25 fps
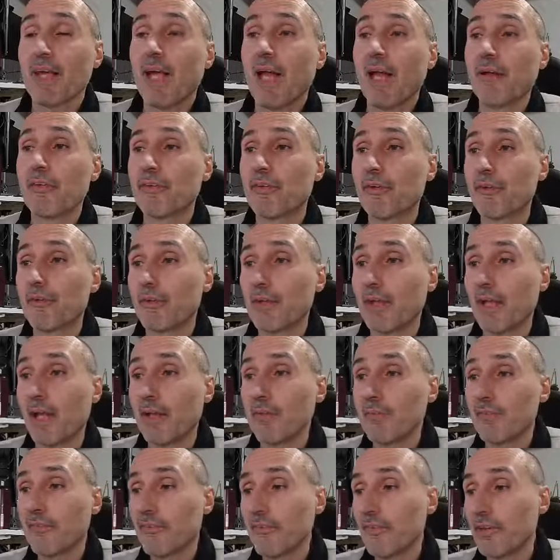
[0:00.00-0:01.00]
And so you
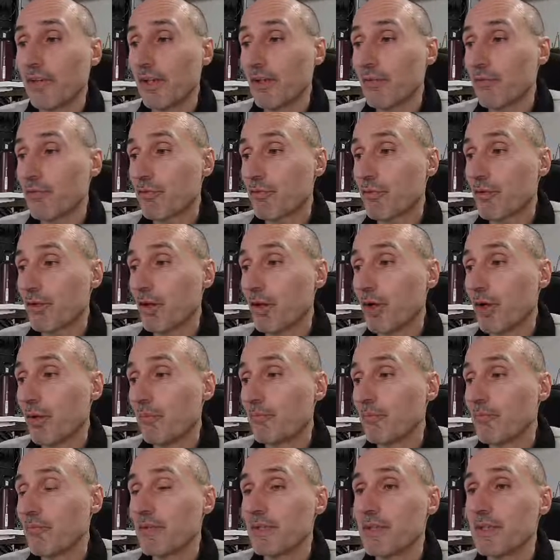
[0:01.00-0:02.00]
can see
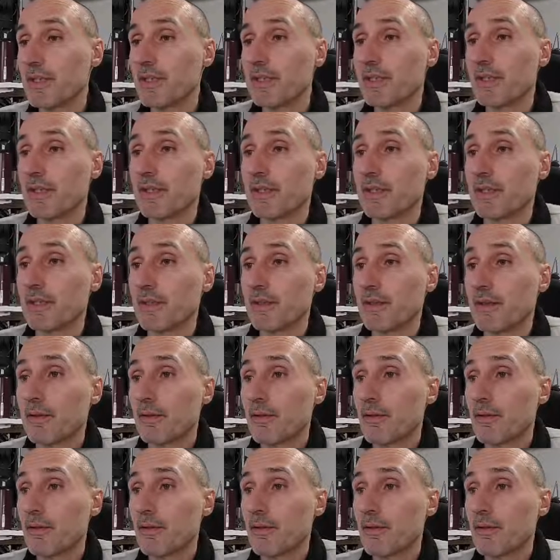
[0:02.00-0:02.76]
from the